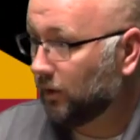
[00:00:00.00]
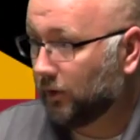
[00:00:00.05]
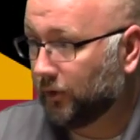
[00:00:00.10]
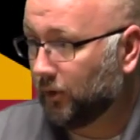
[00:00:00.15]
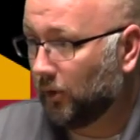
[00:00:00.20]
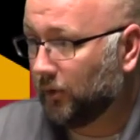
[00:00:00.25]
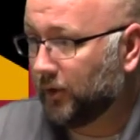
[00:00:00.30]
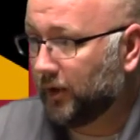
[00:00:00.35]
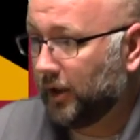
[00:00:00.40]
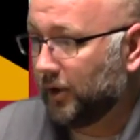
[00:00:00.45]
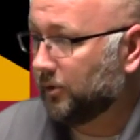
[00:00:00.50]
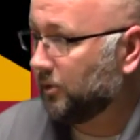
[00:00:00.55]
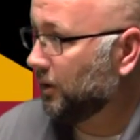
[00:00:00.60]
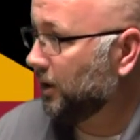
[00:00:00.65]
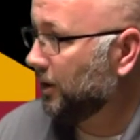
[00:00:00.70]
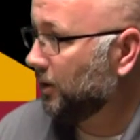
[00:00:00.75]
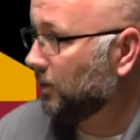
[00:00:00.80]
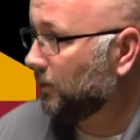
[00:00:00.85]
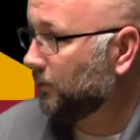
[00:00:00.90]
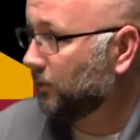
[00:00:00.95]
Because those kids
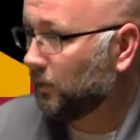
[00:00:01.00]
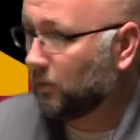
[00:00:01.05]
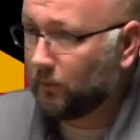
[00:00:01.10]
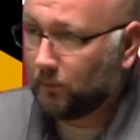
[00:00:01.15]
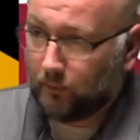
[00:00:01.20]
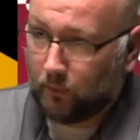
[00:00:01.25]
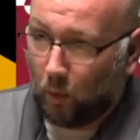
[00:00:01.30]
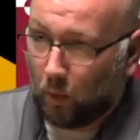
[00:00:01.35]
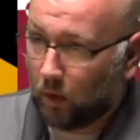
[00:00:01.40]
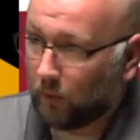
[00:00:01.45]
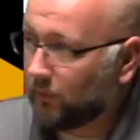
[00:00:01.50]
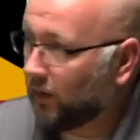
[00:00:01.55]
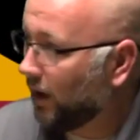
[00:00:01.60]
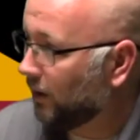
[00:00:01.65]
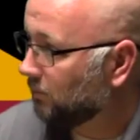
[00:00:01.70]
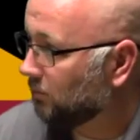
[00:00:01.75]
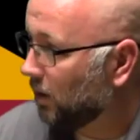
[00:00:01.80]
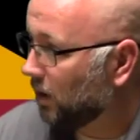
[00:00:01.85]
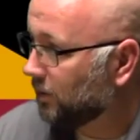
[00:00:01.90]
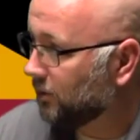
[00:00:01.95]
are here for 4 or
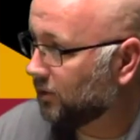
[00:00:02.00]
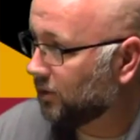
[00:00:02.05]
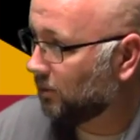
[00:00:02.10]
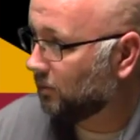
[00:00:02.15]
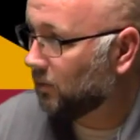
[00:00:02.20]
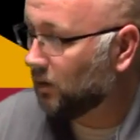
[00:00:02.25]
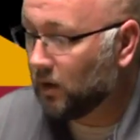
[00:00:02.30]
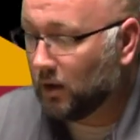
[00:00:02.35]
5 months.